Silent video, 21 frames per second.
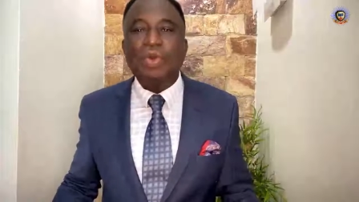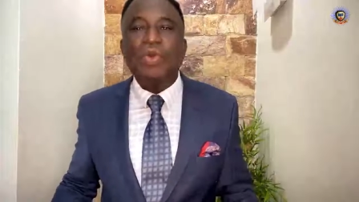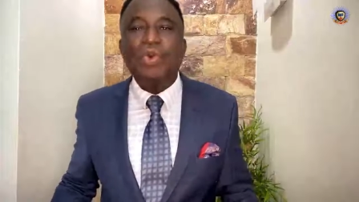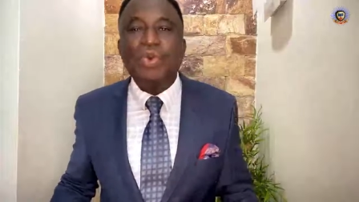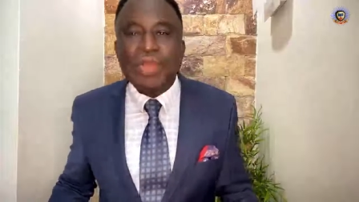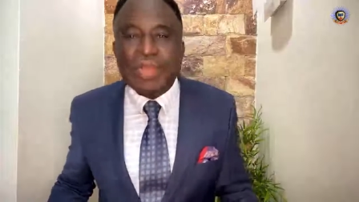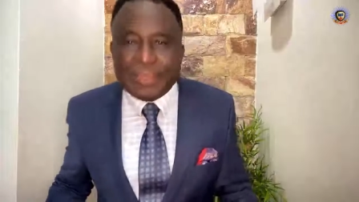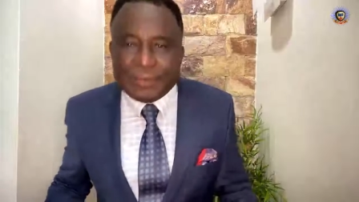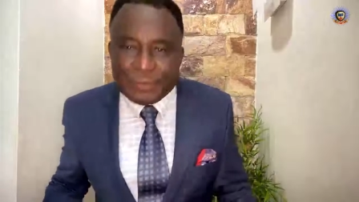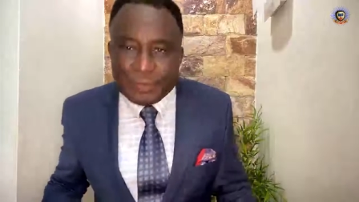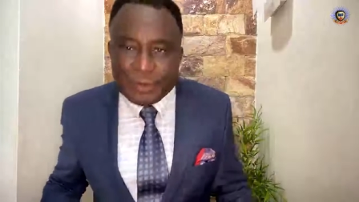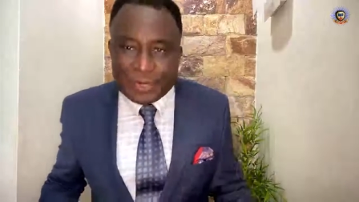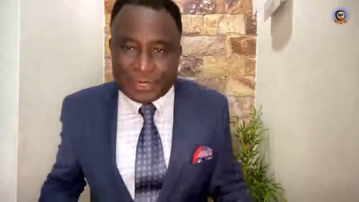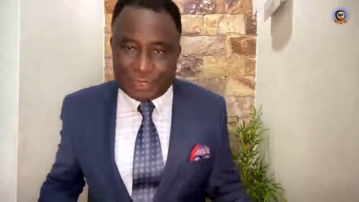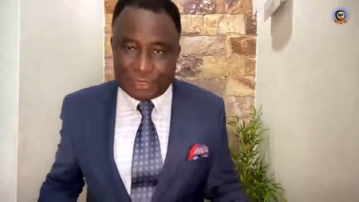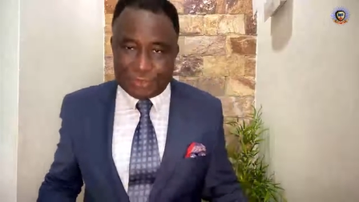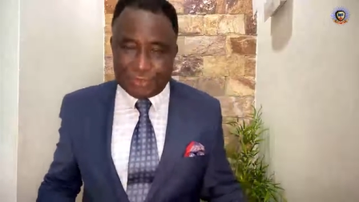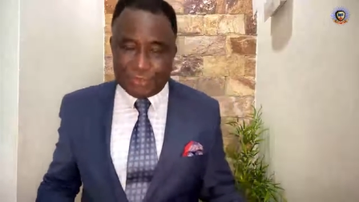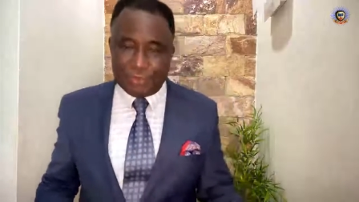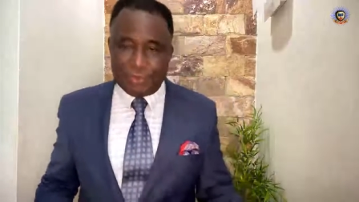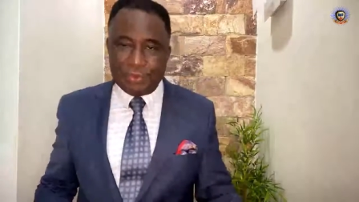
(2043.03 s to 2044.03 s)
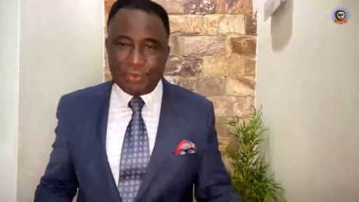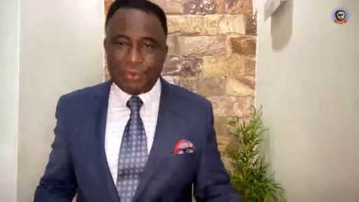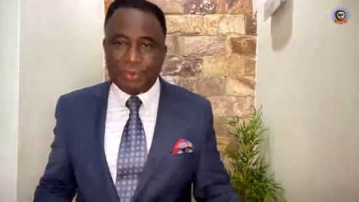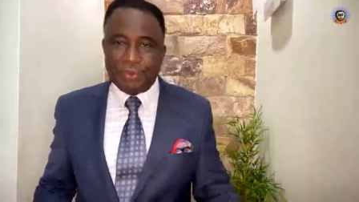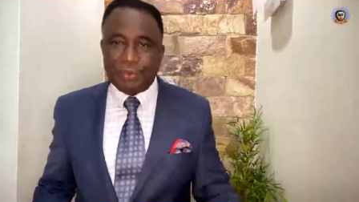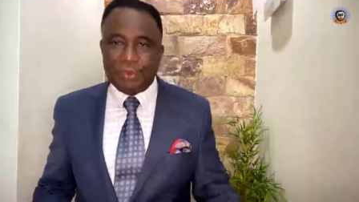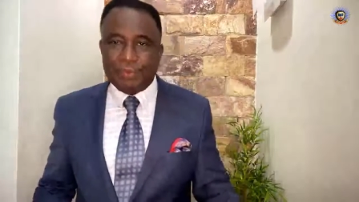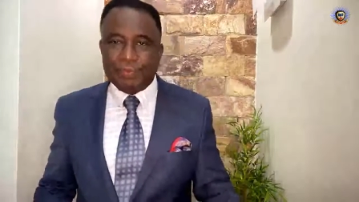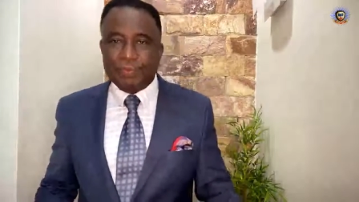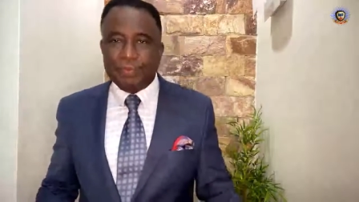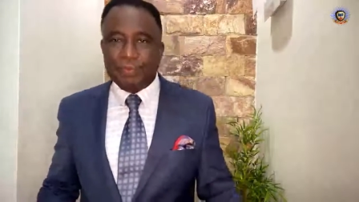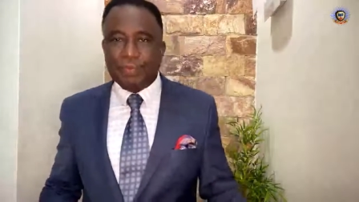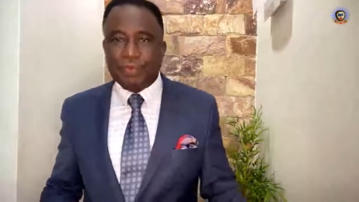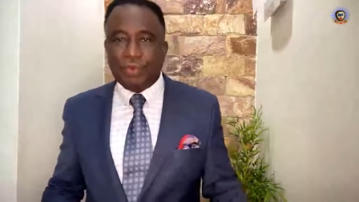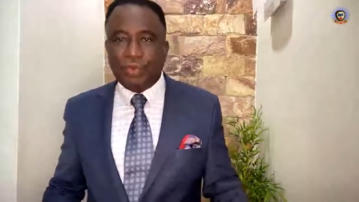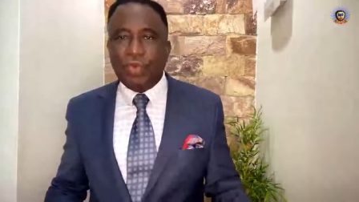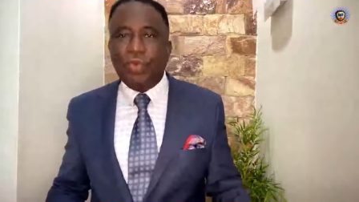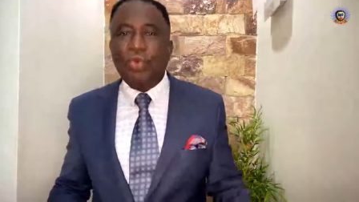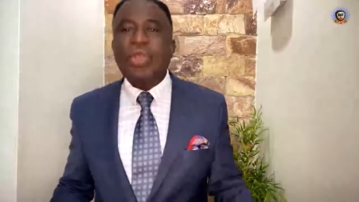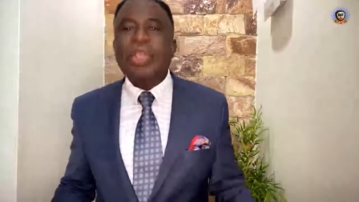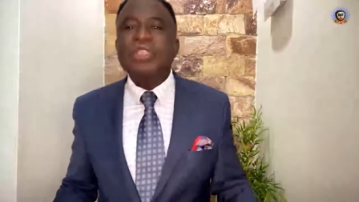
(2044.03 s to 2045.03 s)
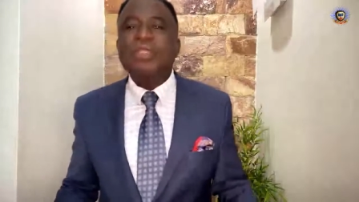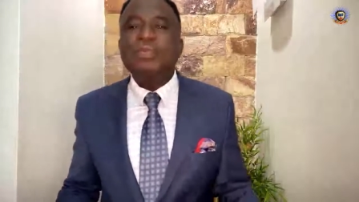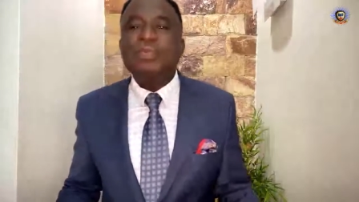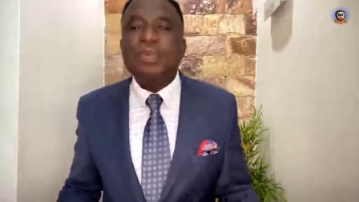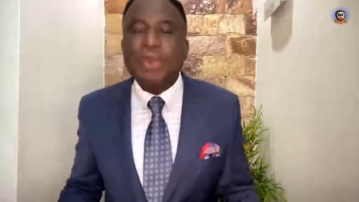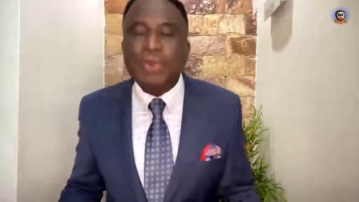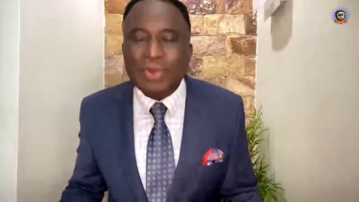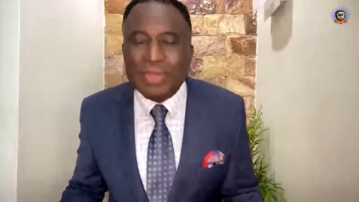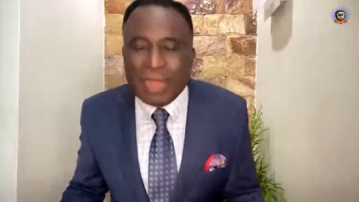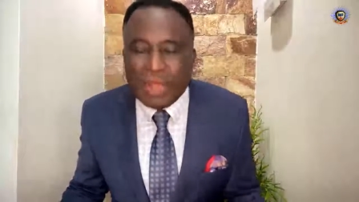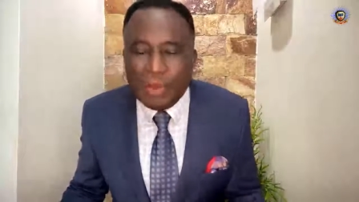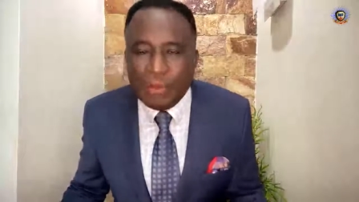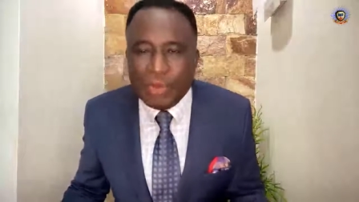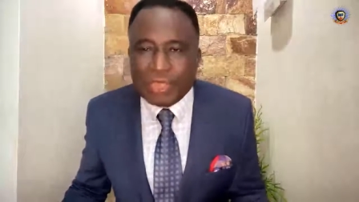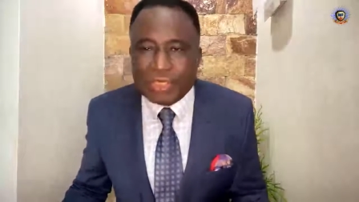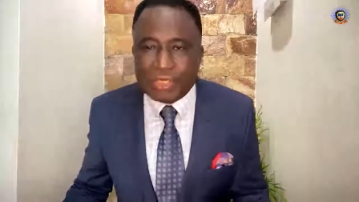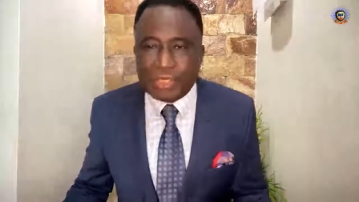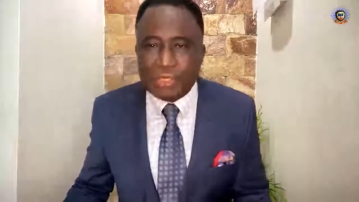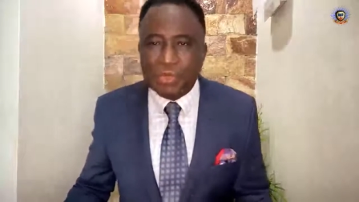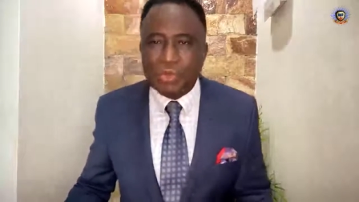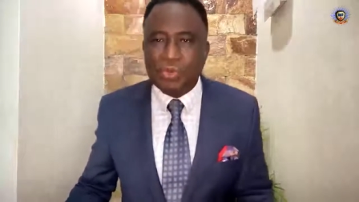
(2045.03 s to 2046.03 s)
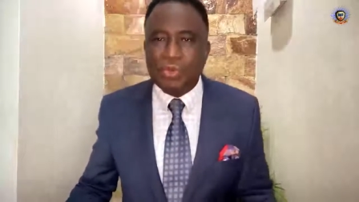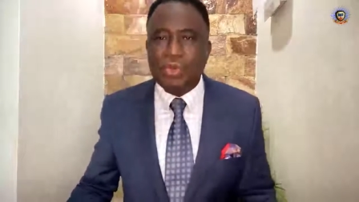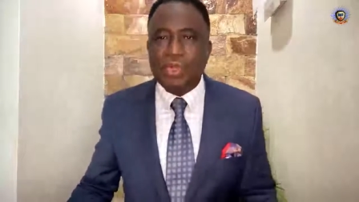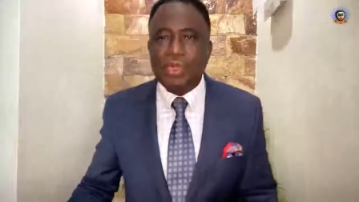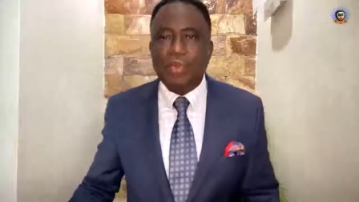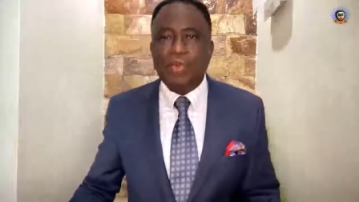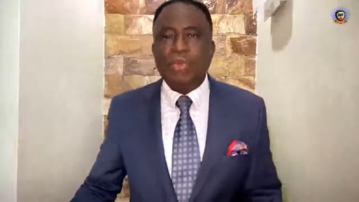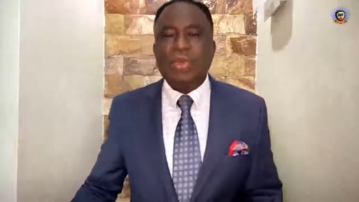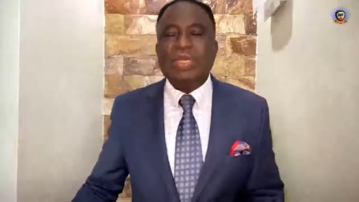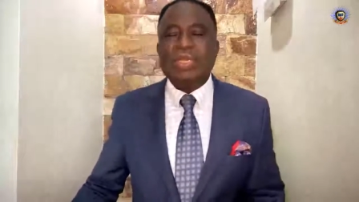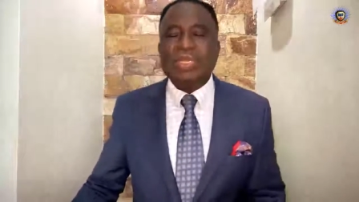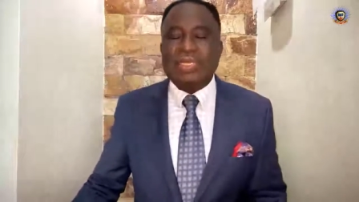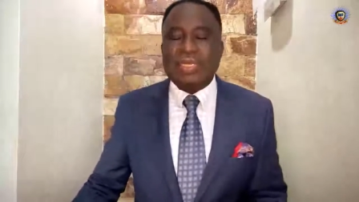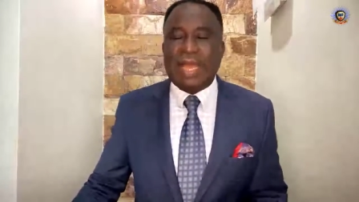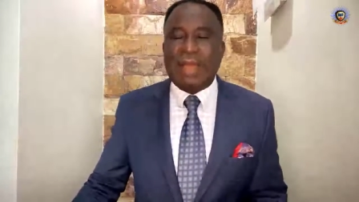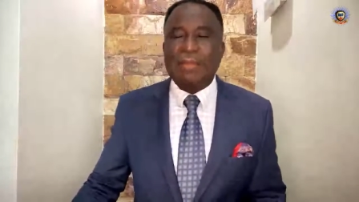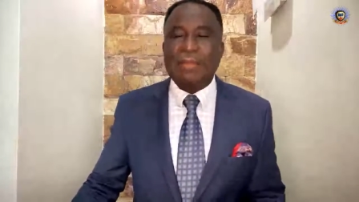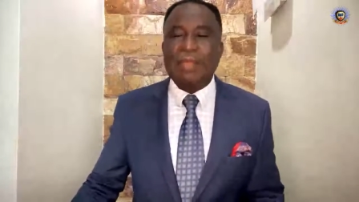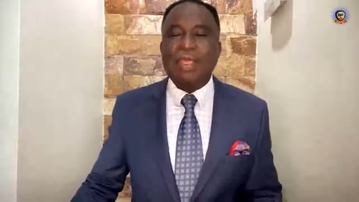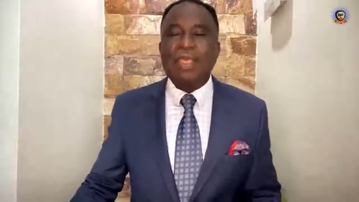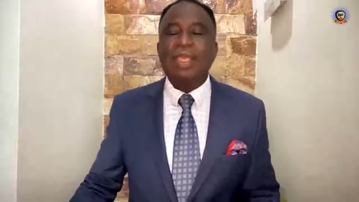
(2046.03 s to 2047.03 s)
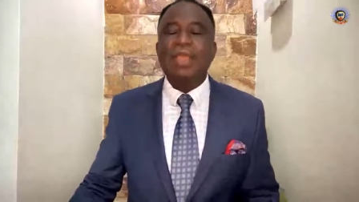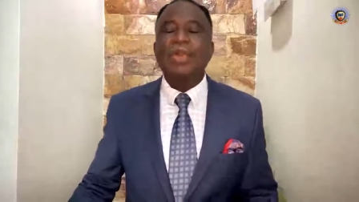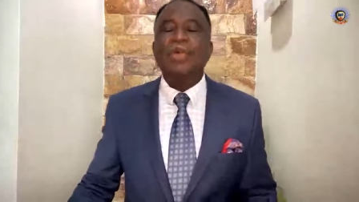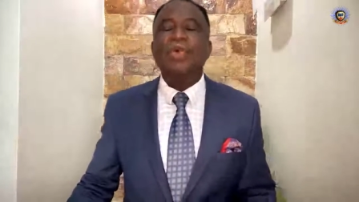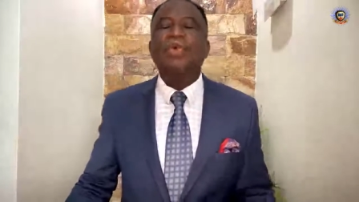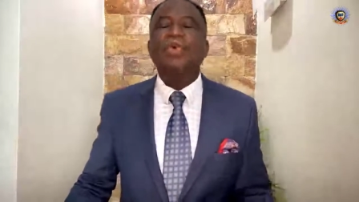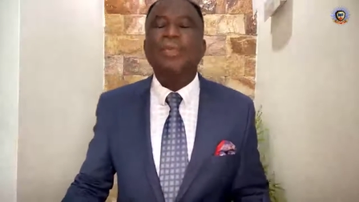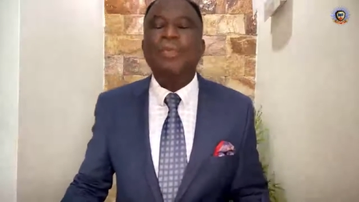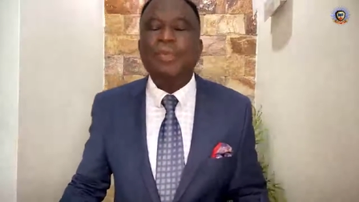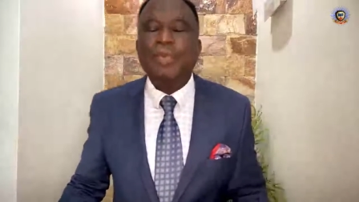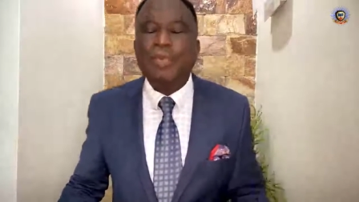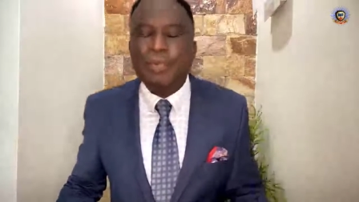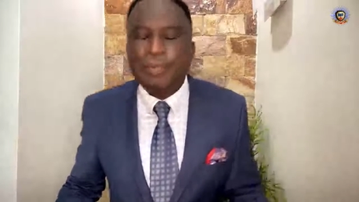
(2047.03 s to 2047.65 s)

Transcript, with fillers: who live with you who is building with you will determine who,